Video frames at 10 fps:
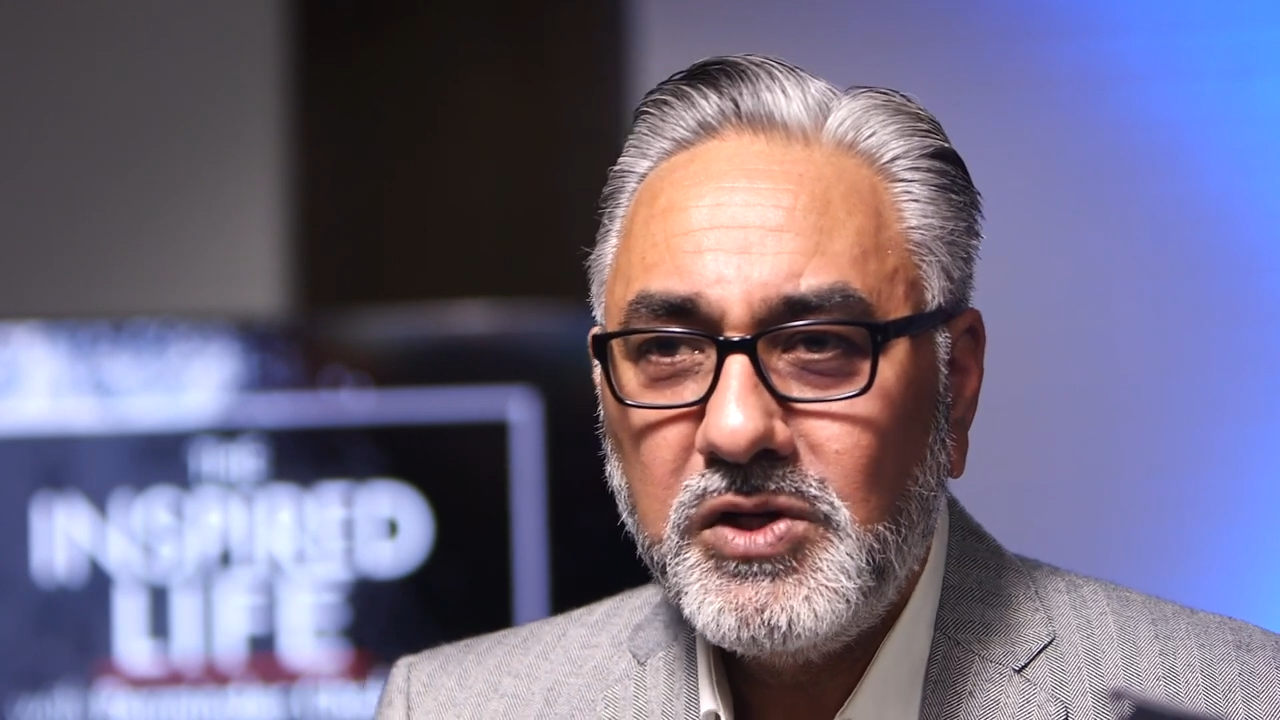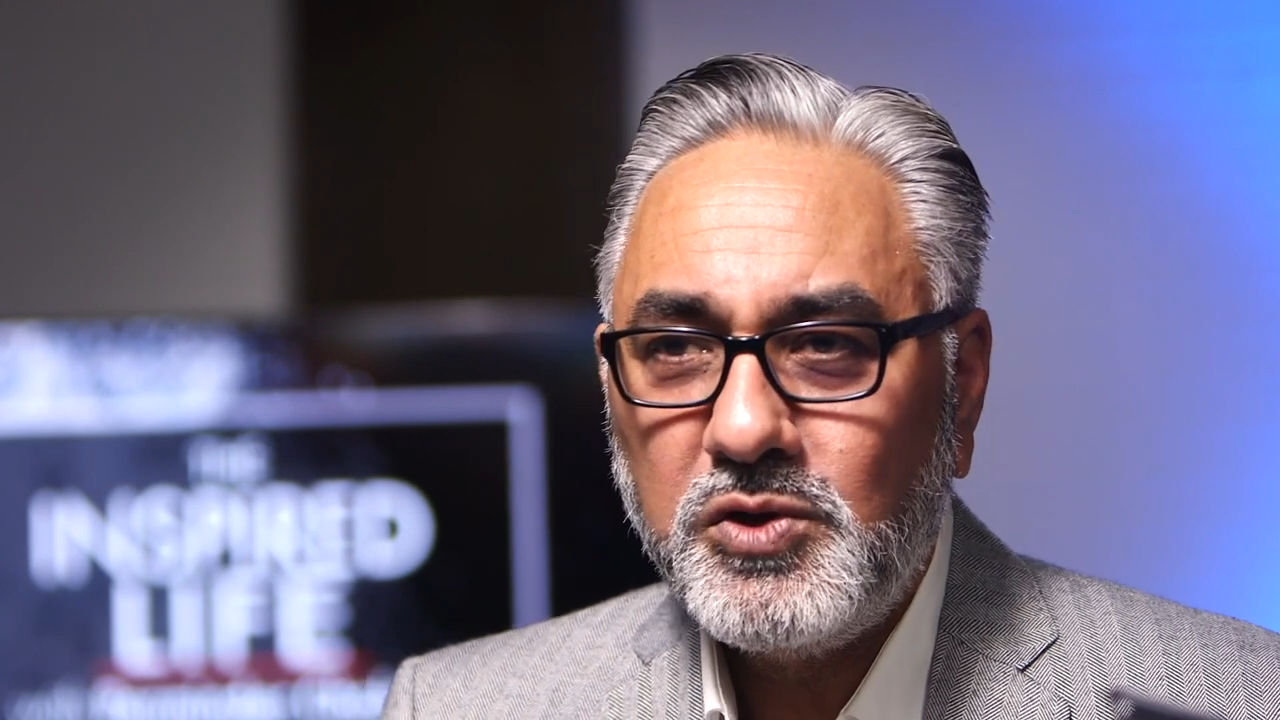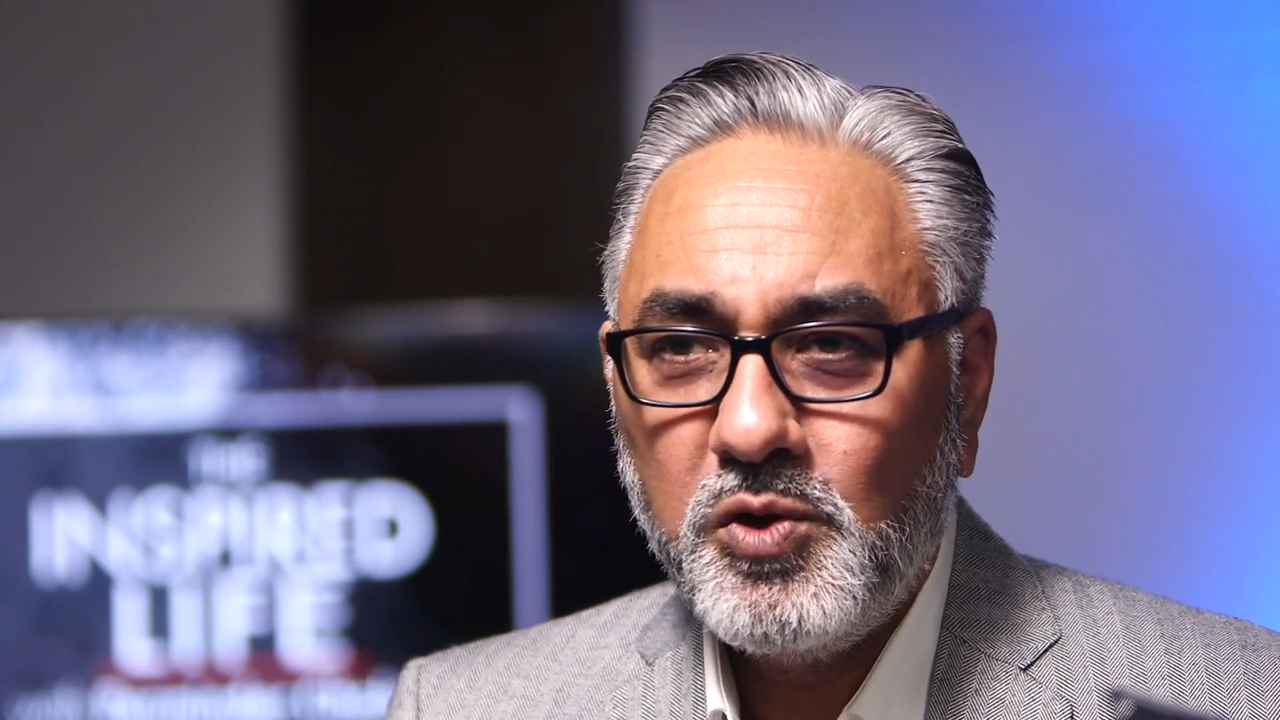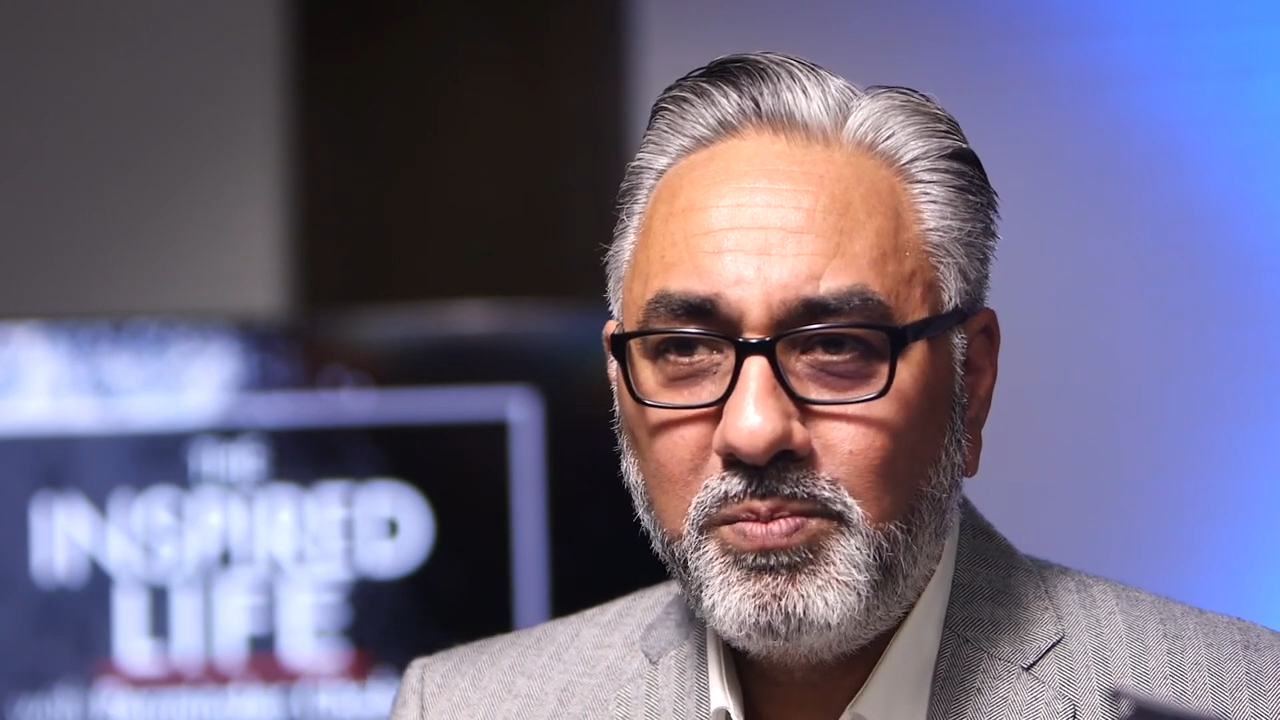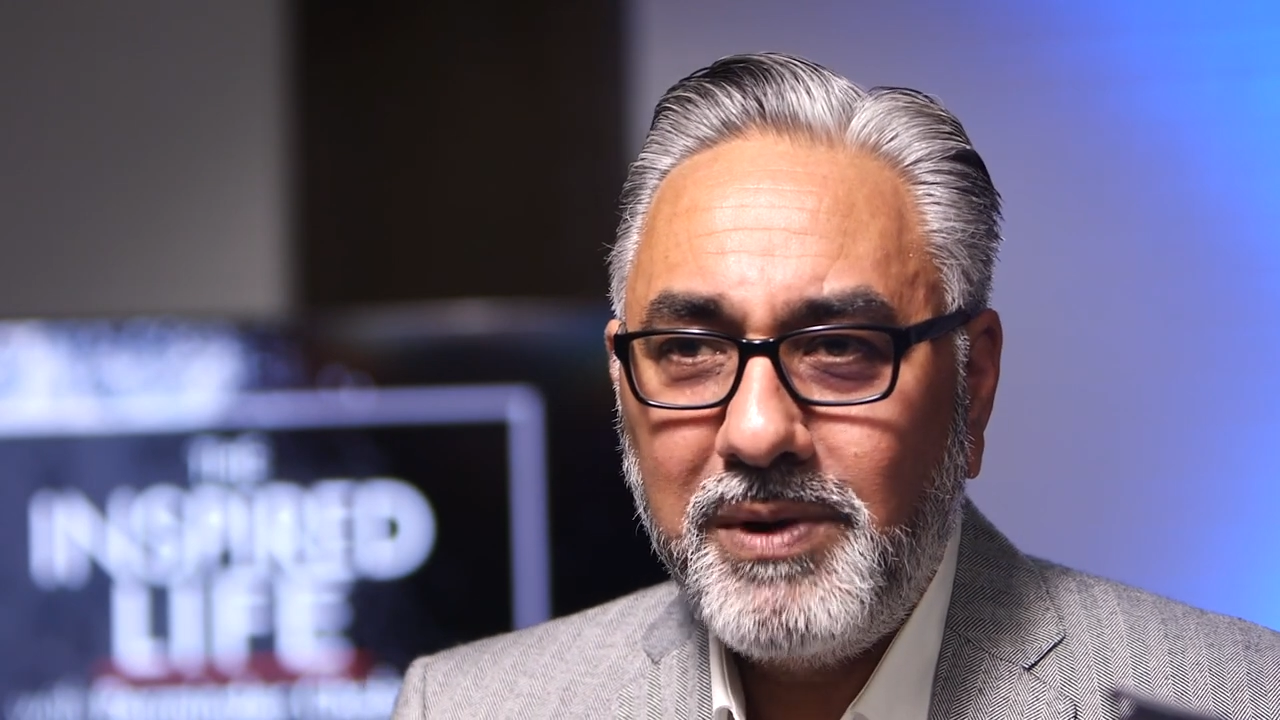
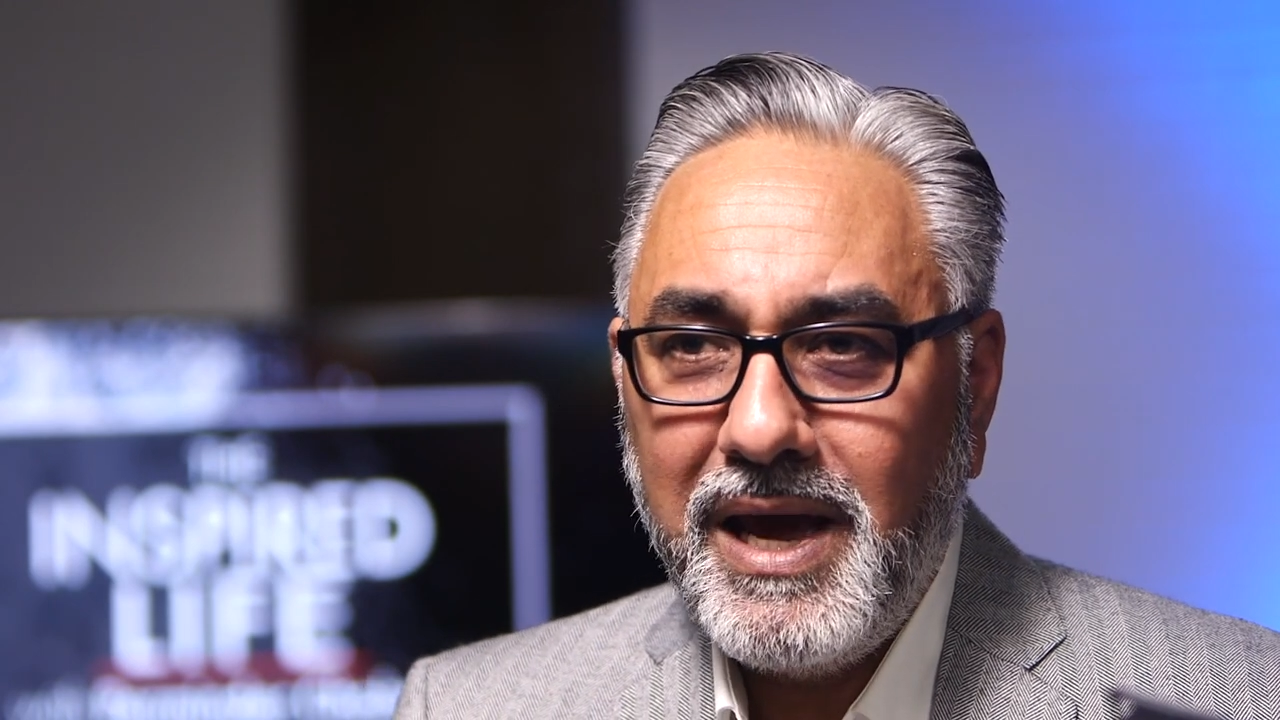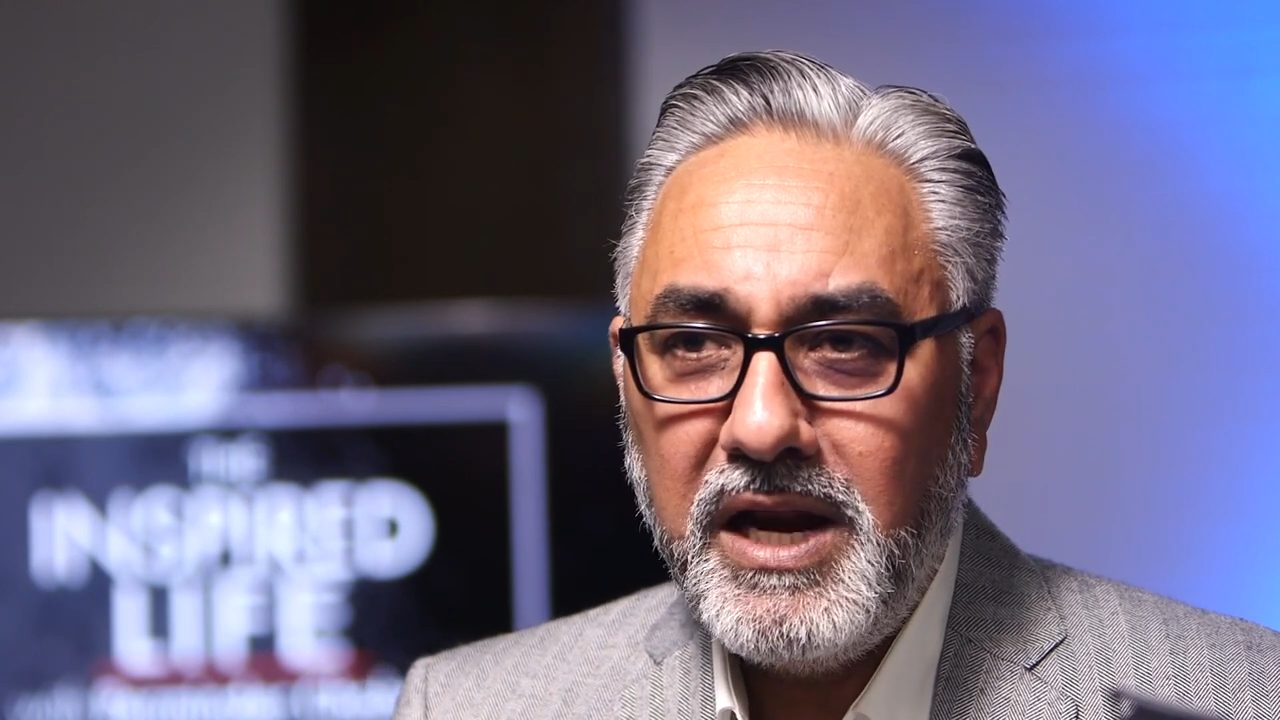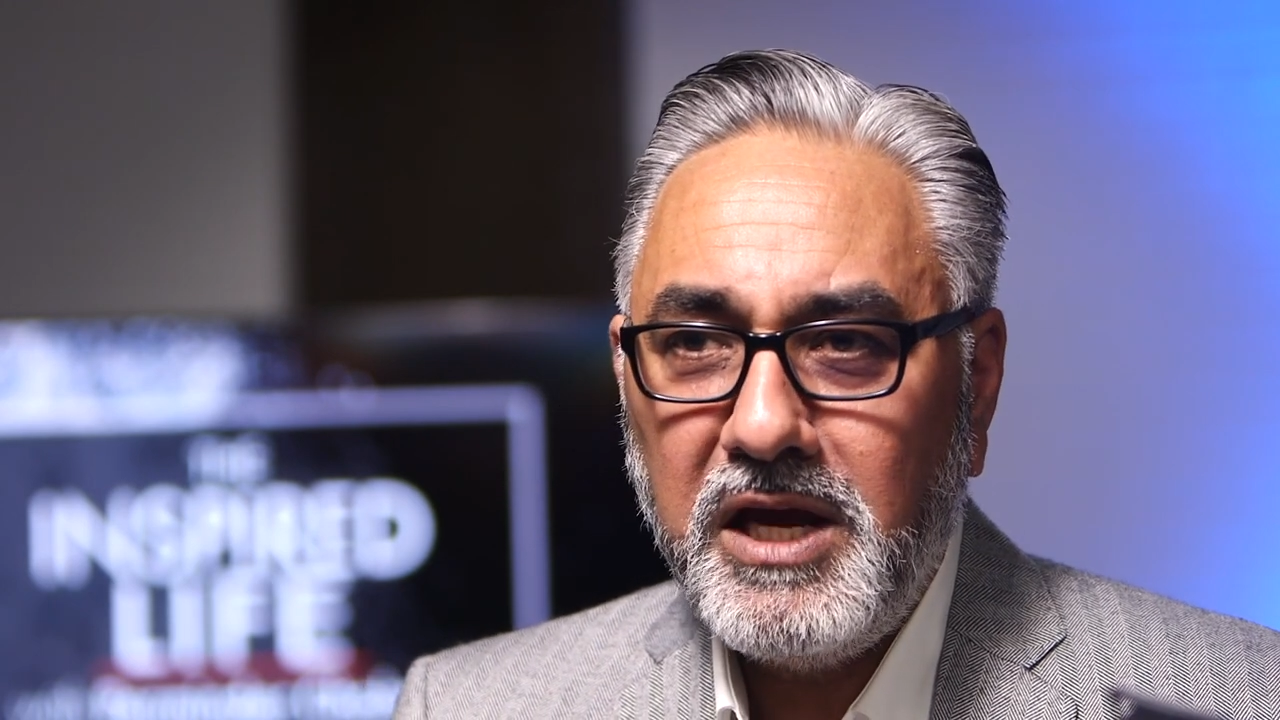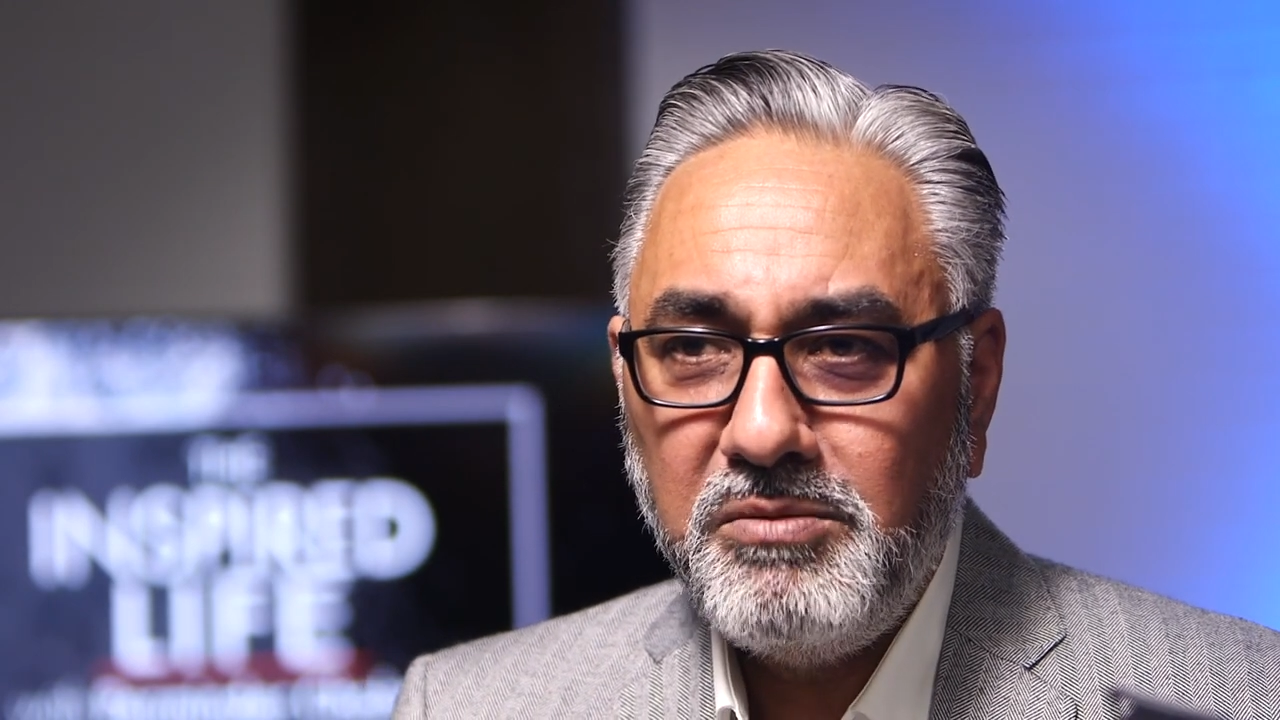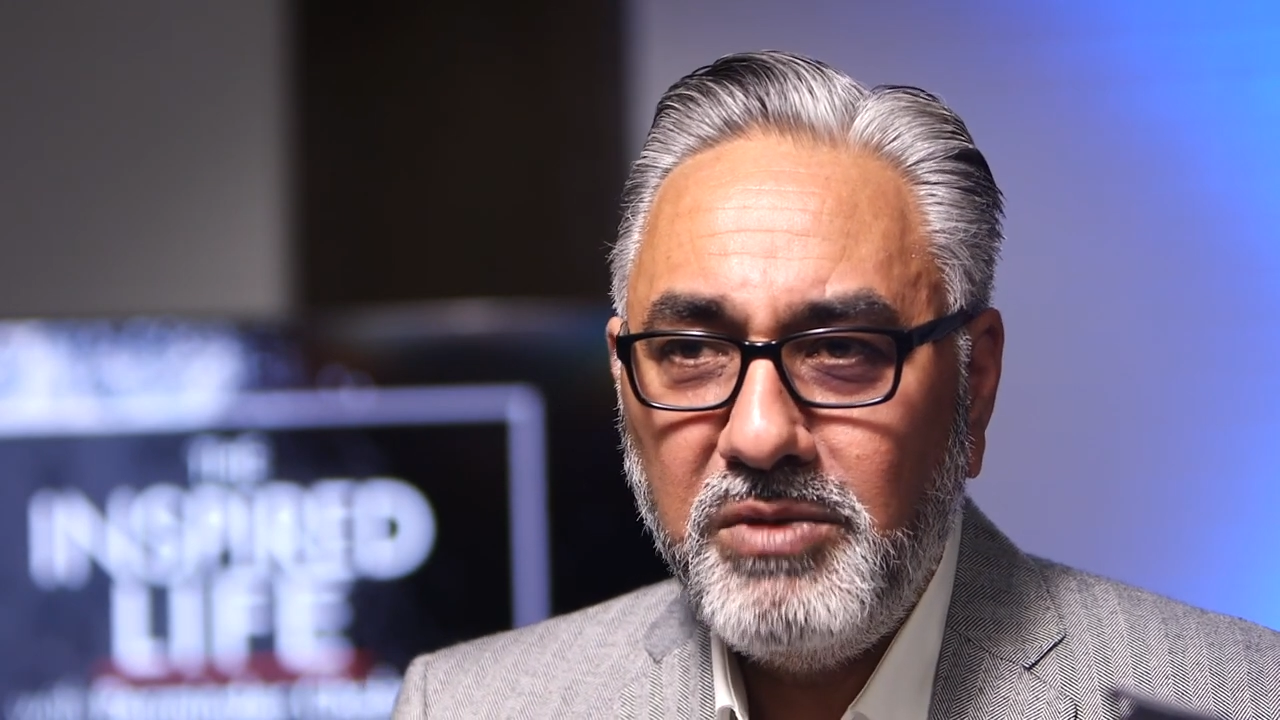So
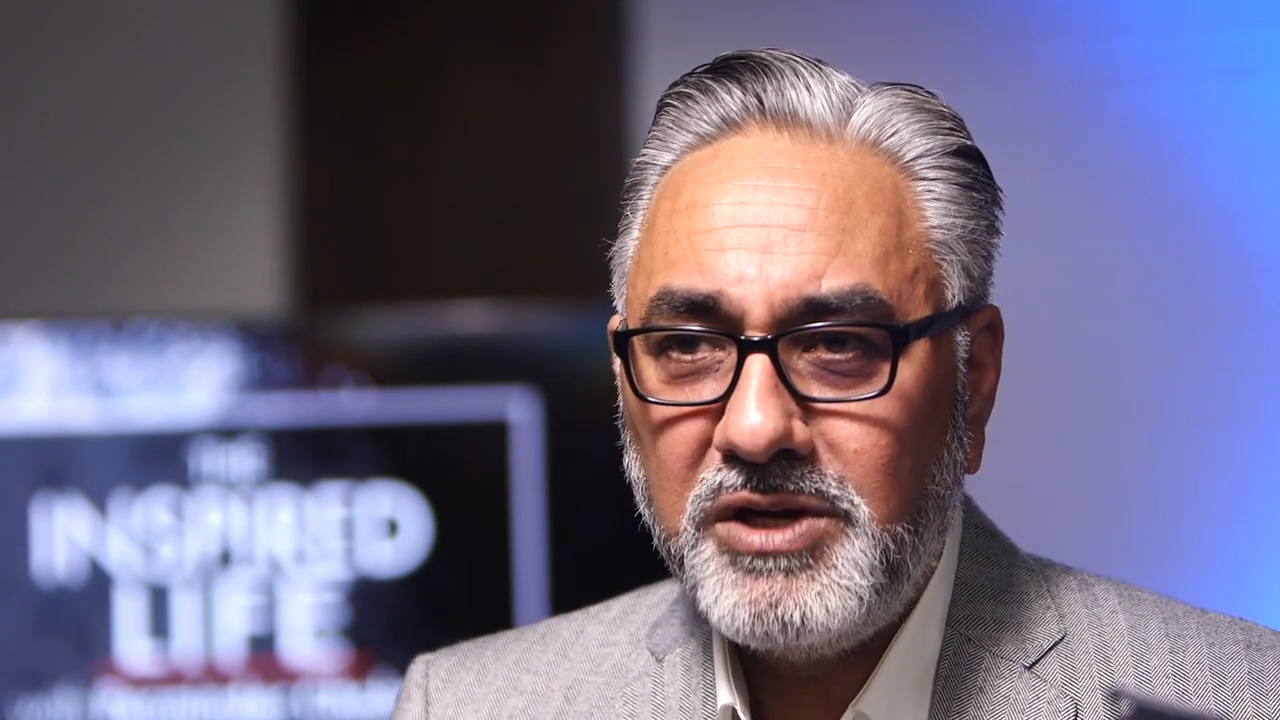planning